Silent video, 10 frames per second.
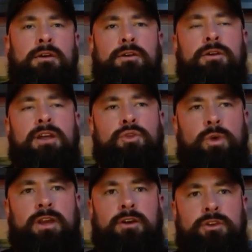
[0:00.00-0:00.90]
You got the
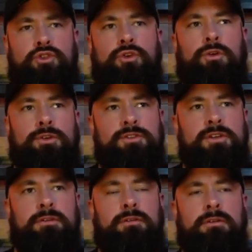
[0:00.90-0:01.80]
weight on your
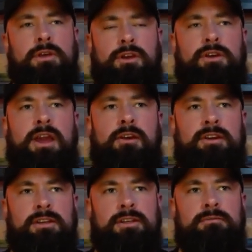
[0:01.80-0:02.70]
shoulders and you're
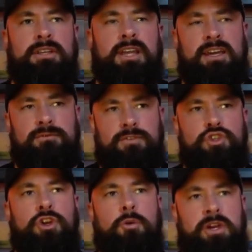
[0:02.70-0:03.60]
carrying it. And I
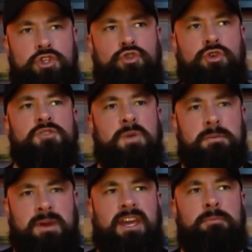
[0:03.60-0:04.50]
envision all my stress, my
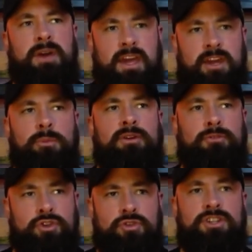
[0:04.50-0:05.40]
pain, my anger, my
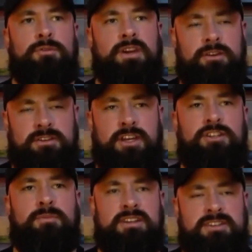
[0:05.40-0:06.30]
frustration, my
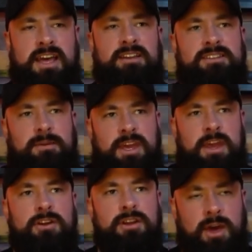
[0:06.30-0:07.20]
irritation, my sadness. I'm
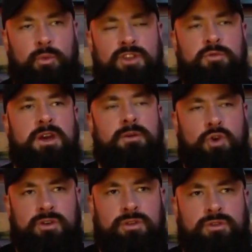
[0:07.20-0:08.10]
carrying that with me. I'm
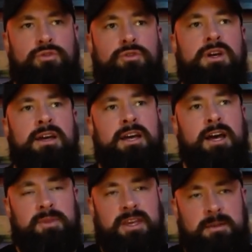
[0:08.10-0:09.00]
going through.
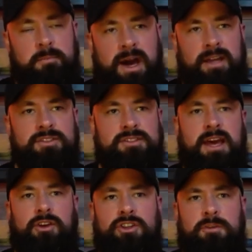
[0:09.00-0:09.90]
I'm getting miles
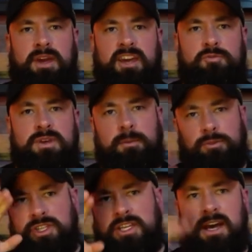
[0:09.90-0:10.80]
down on the pavement. I'm
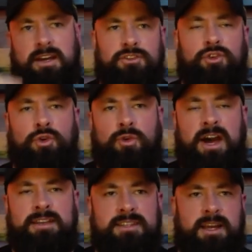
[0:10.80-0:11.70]
looking out at the
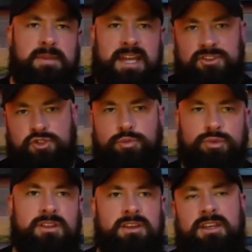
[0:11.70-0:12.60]
horizon. I'm nasal
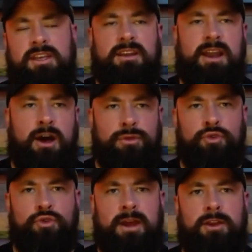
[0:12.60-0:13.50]
breathing in and out
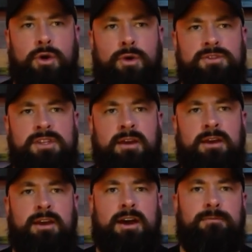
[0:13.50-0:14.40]
through my nose.
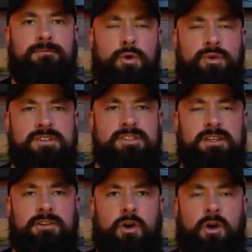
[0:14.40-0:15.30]
I'm
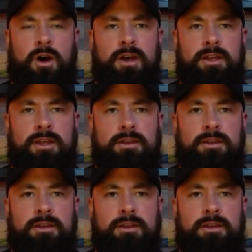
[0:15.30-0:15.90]
focusing on